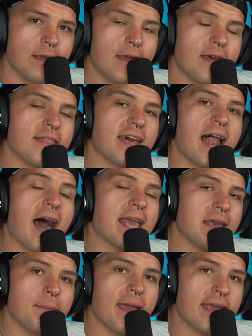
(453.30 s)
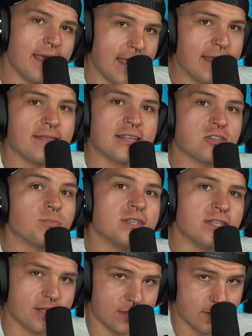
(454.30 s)
that I am in this
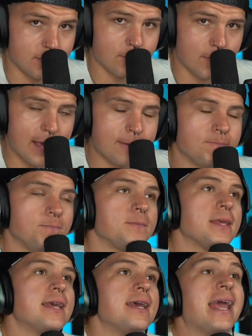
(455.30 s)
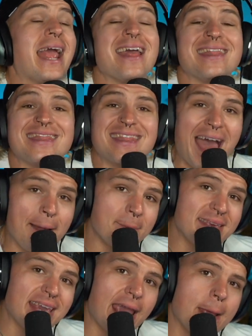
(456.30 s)
position, right? And that
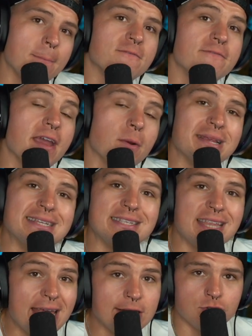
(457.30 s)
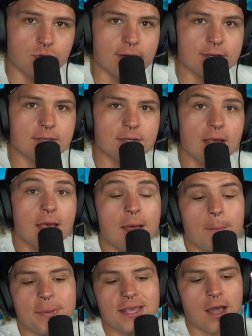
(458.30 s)
became very dangerous
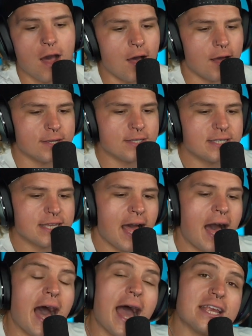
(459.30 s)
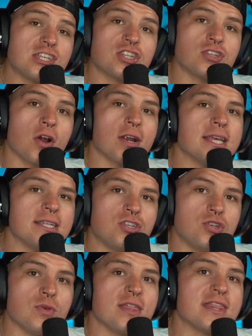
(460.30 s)
because I started
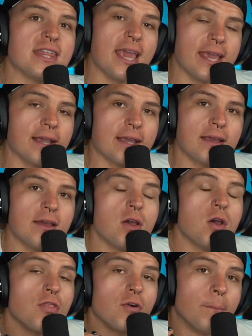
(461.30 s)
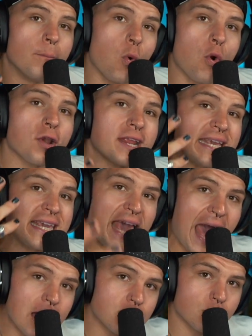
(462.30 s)
to think the more
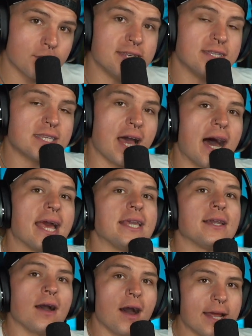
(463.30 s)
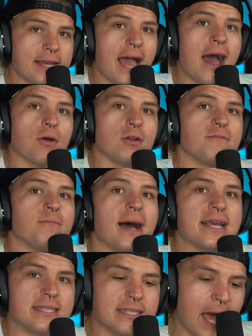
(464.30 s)
calories I cut out of
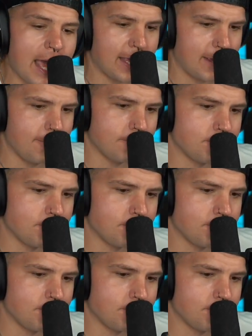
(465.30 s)
my diet,